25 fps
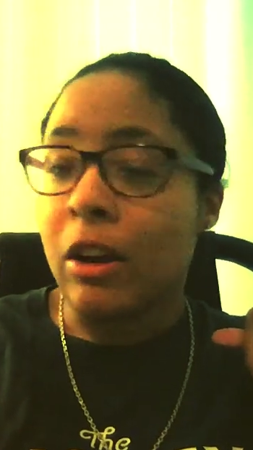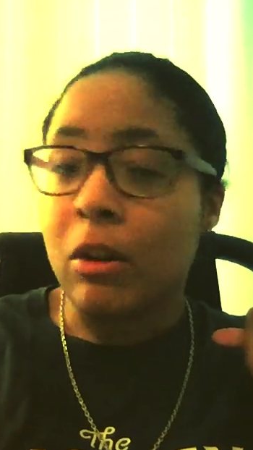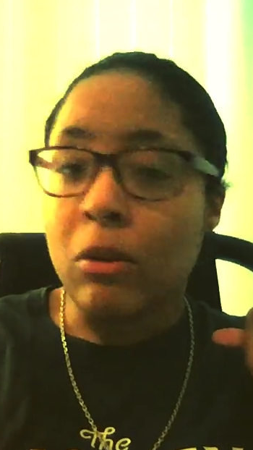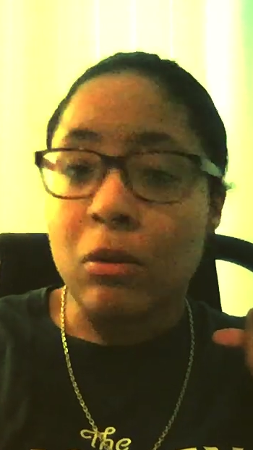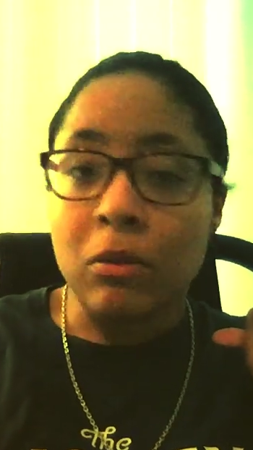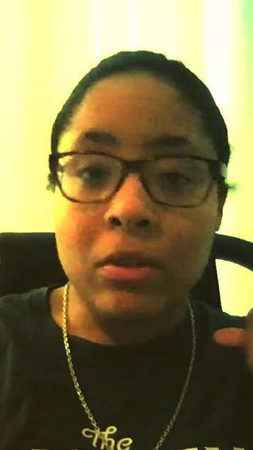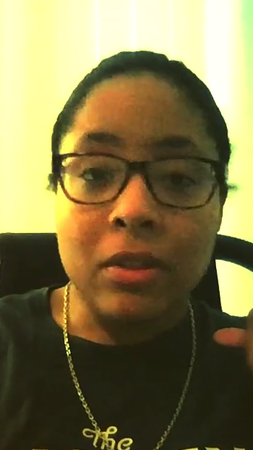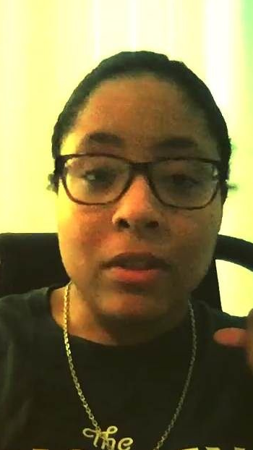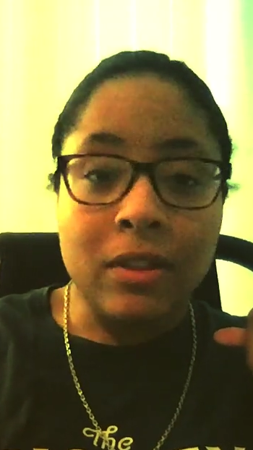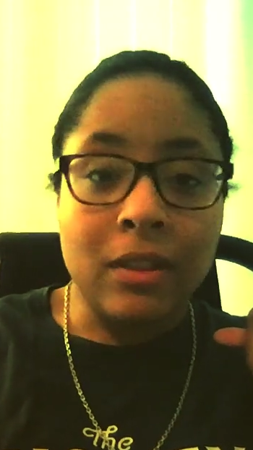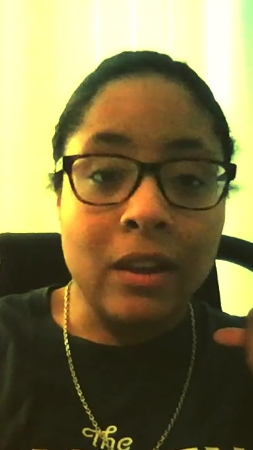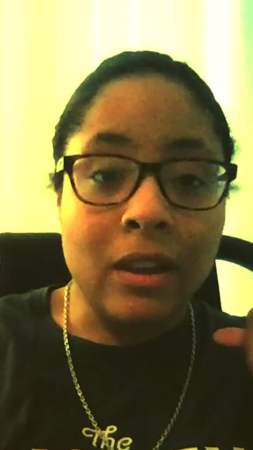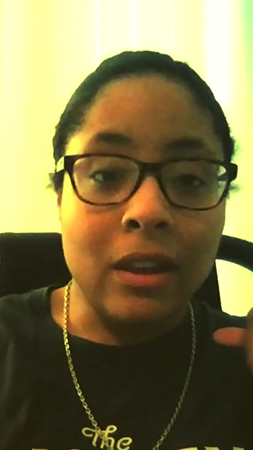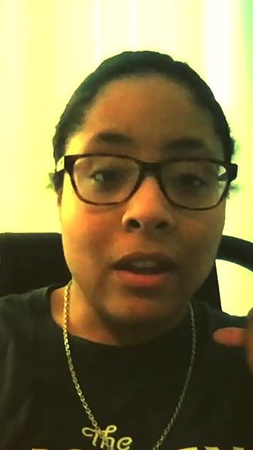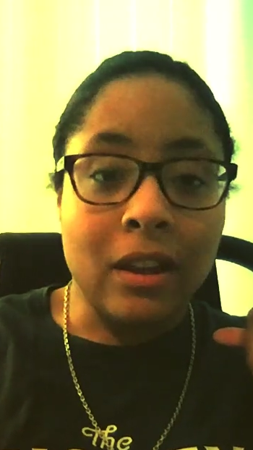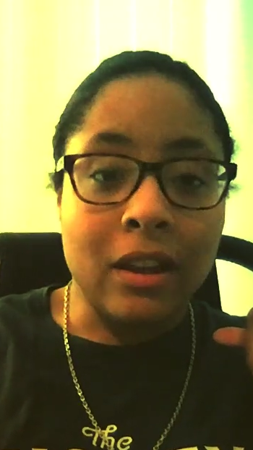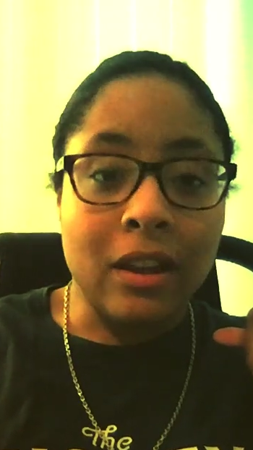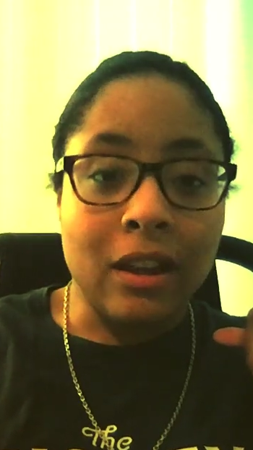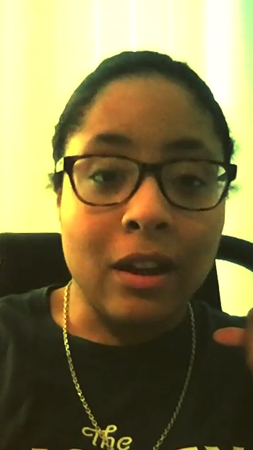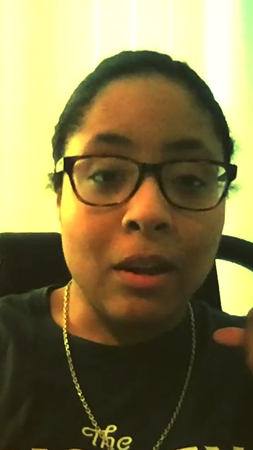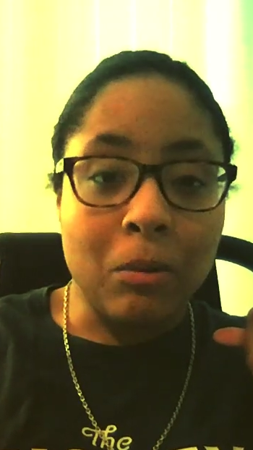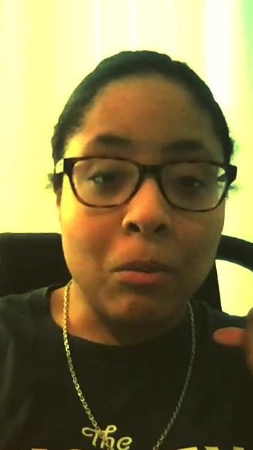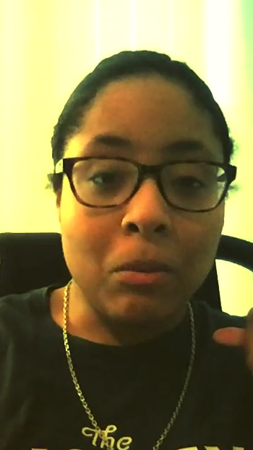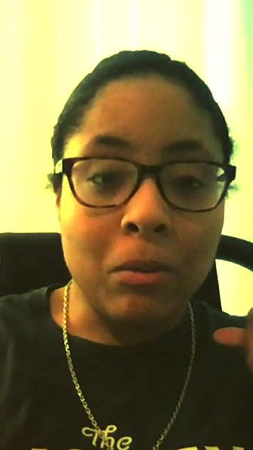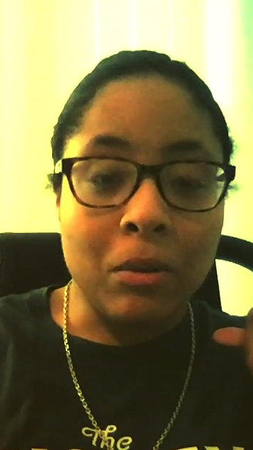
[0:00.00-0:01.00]
don't think
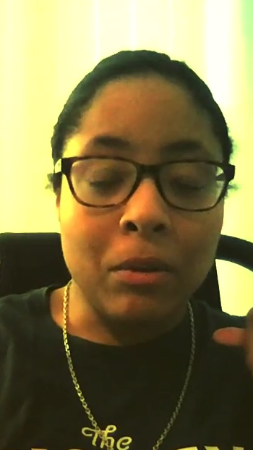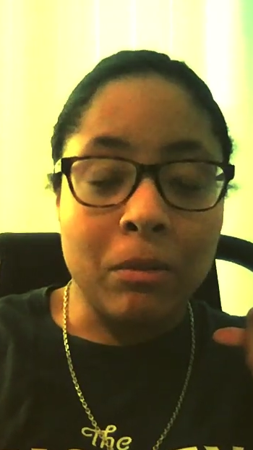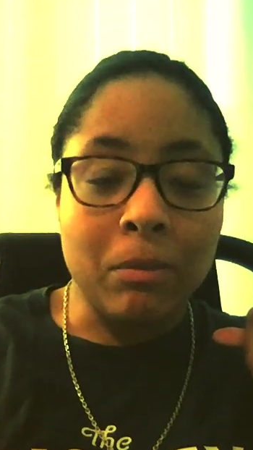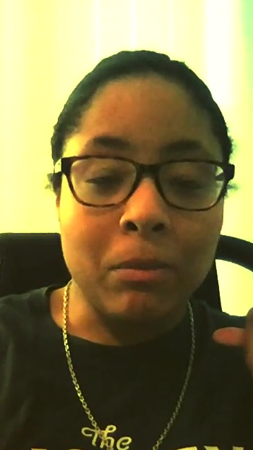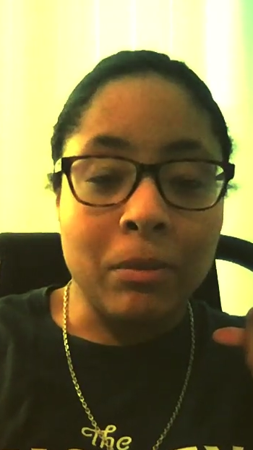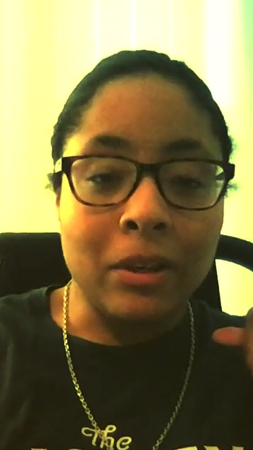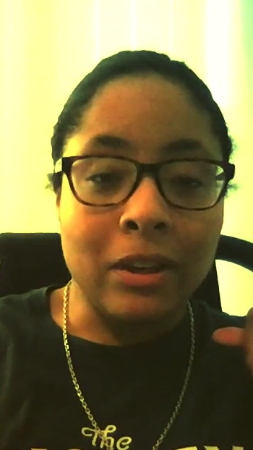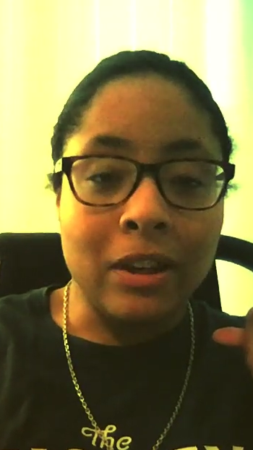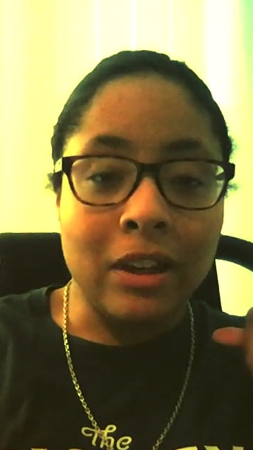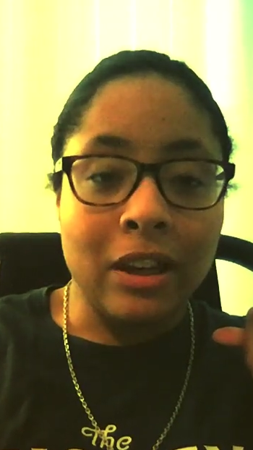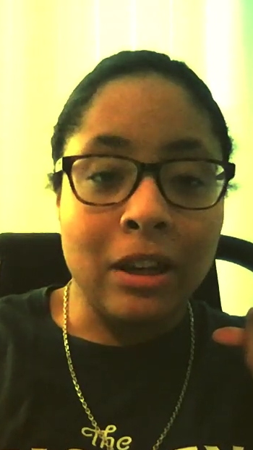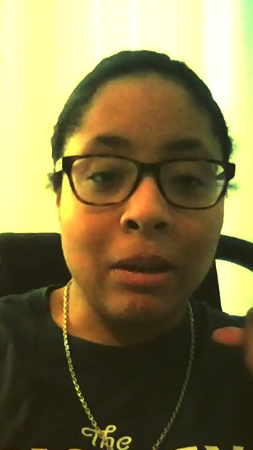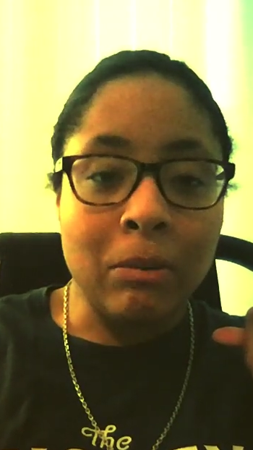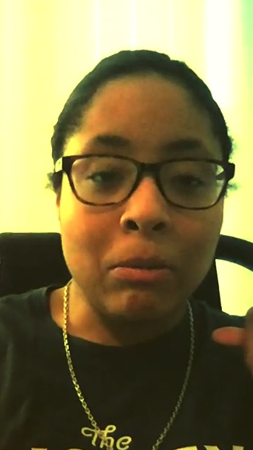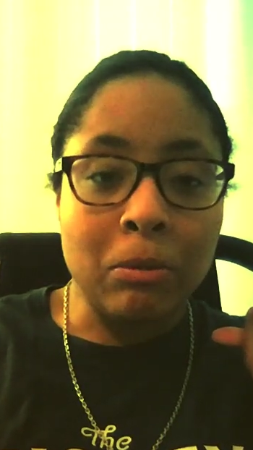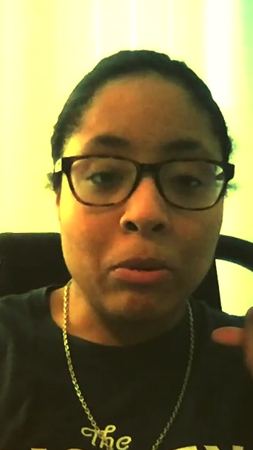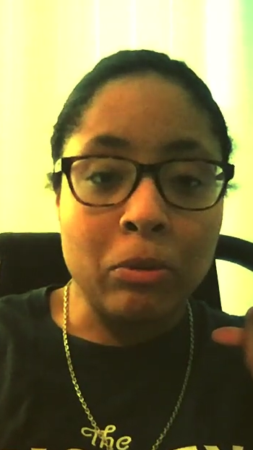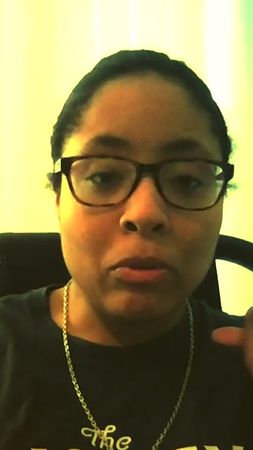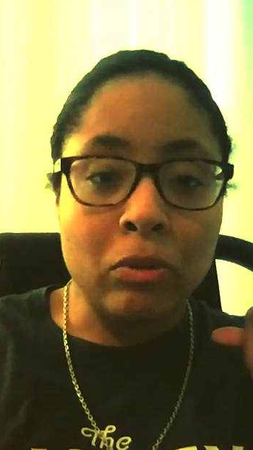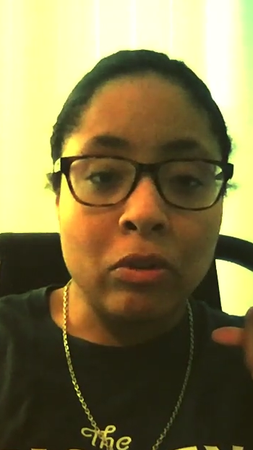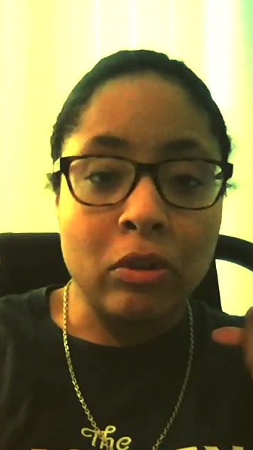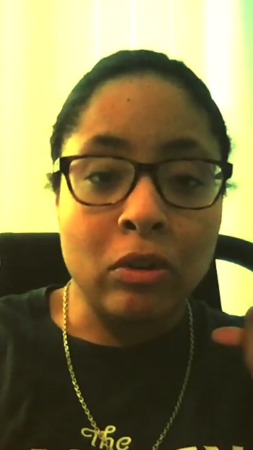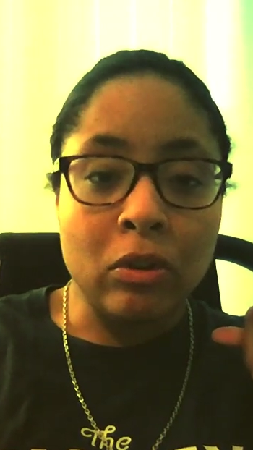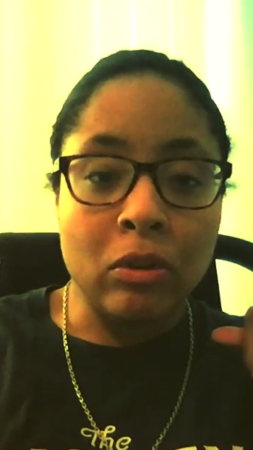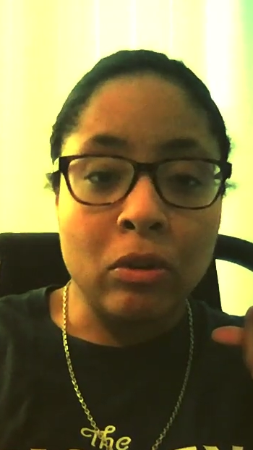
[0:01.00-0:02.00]
I would have been
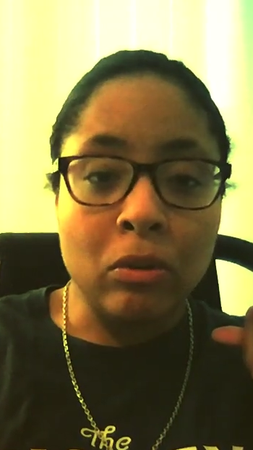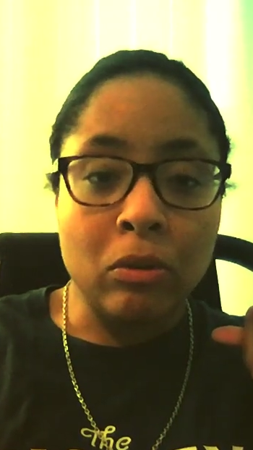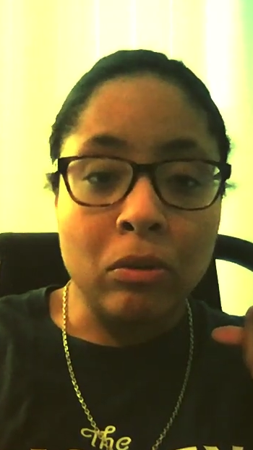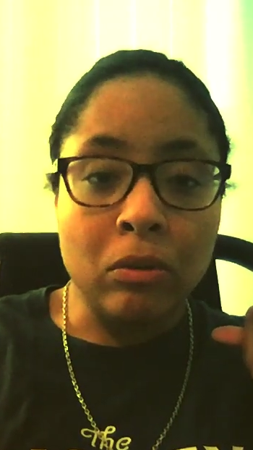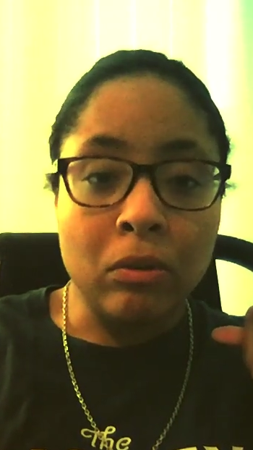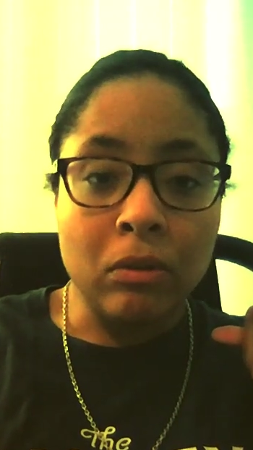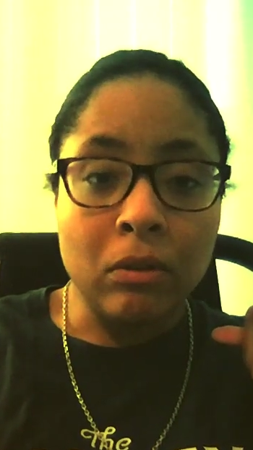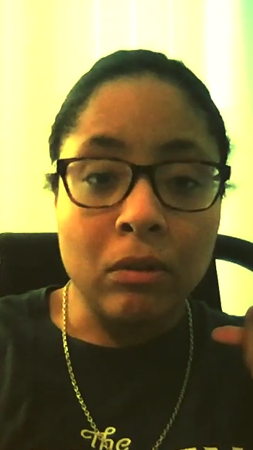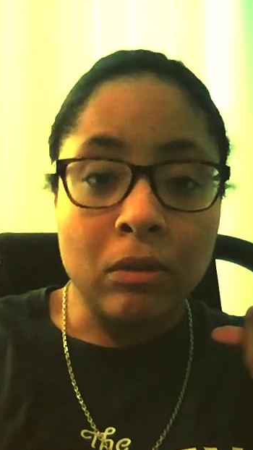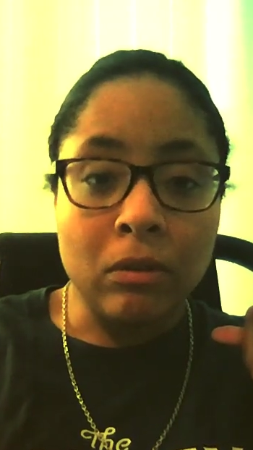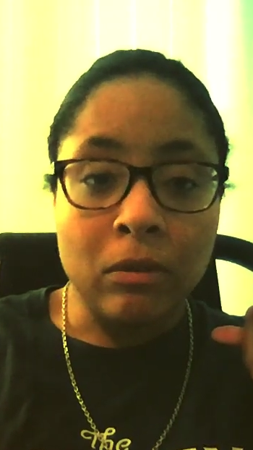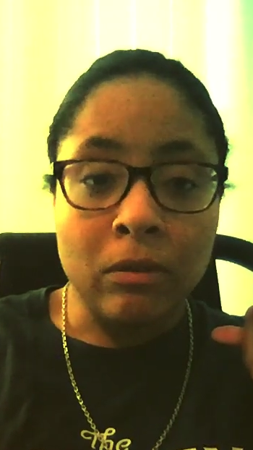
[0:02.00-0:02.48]
able to